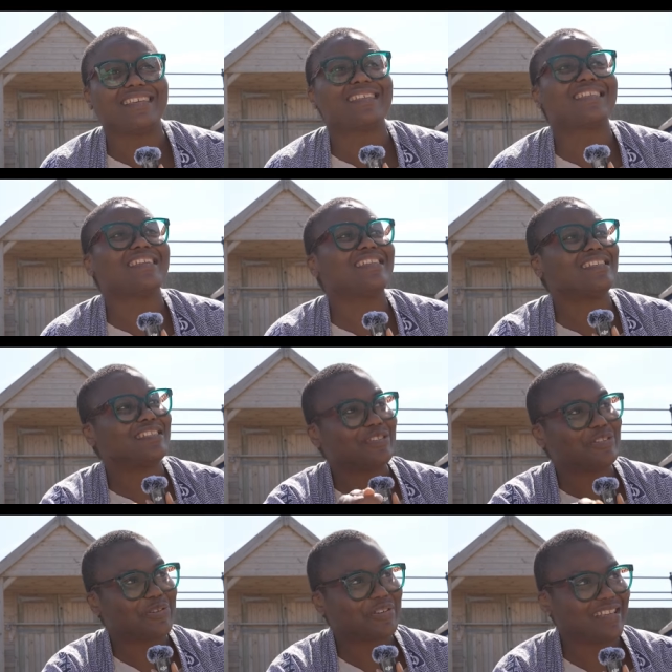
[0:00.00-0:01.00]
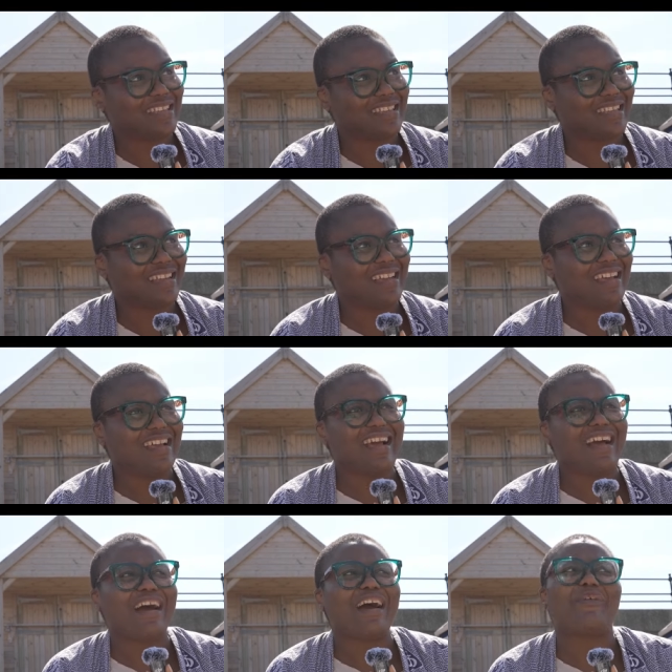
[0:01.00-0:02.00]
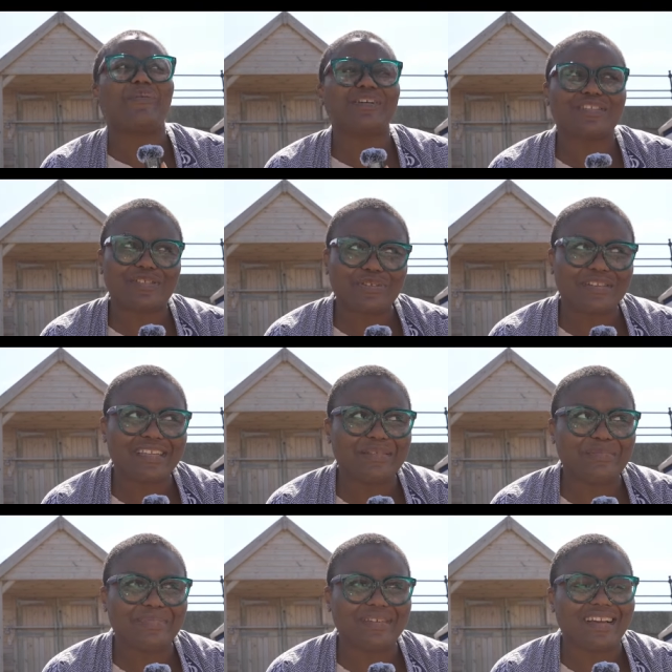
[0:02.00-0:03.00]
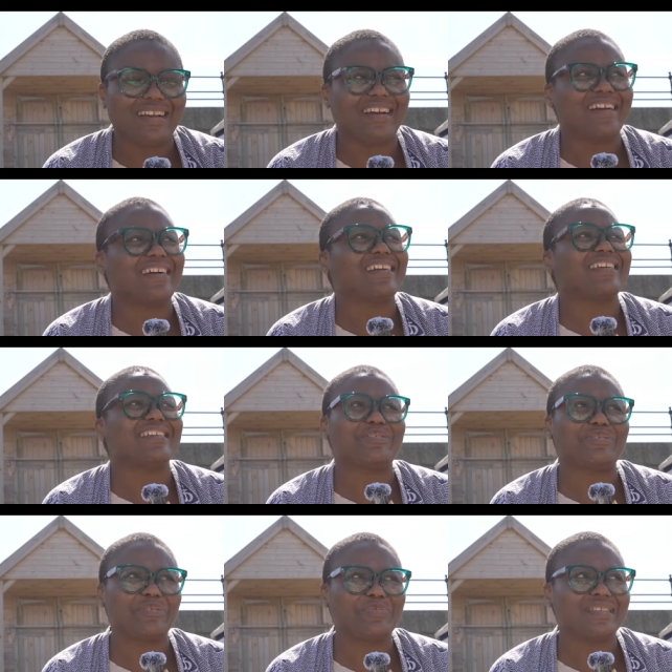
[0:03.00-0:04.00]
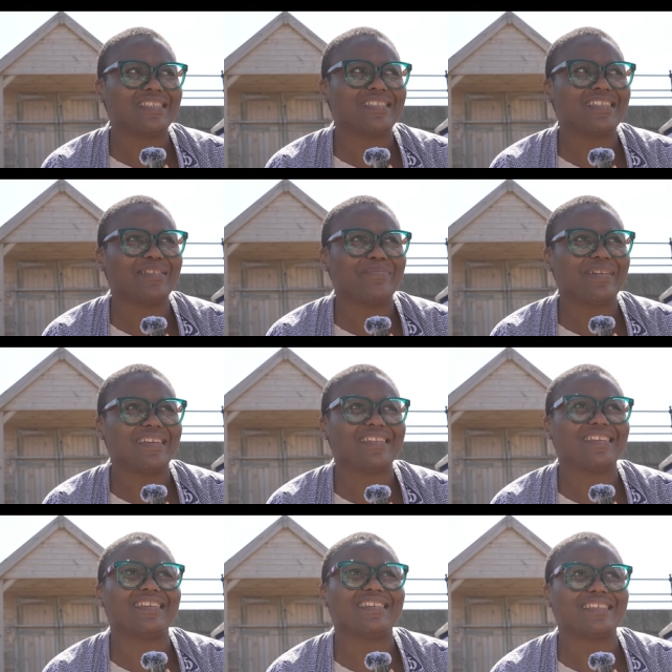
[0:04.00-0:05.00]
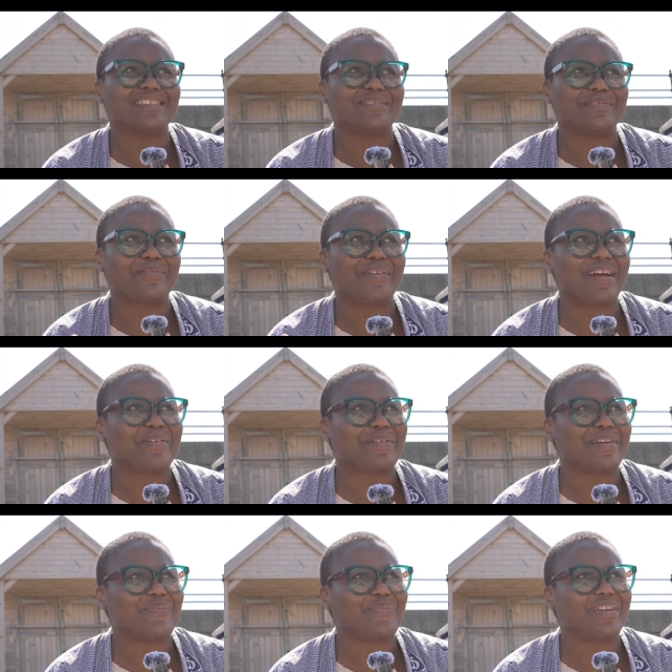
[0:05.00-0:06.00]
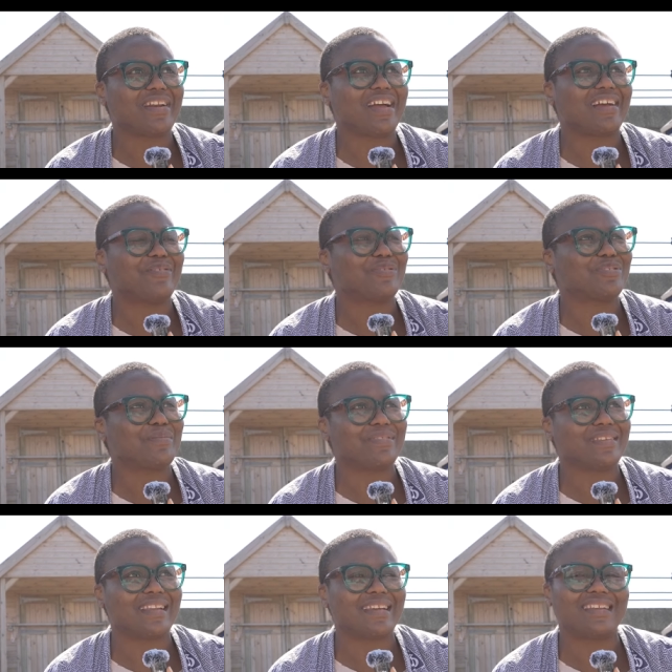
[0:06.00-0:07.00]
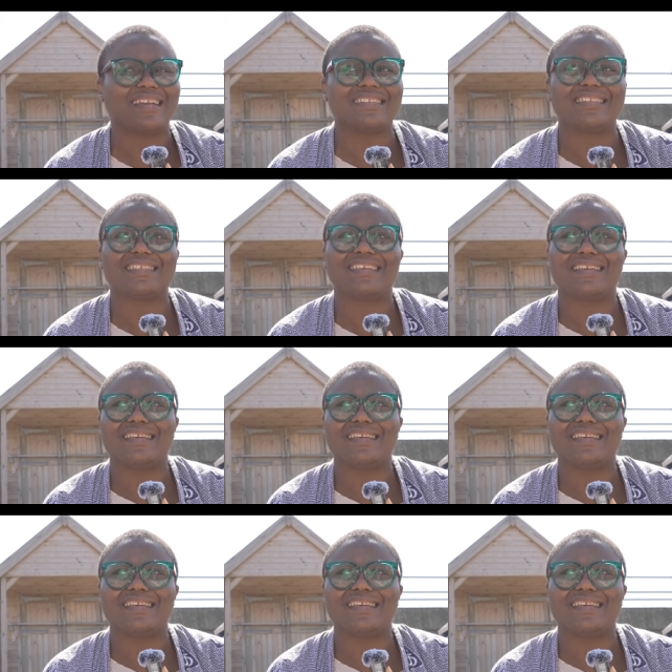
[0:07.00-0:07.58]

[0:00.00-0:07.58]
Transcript: He said, this is your key. What's your name? He told me his name. I think it's Rafira or something like that.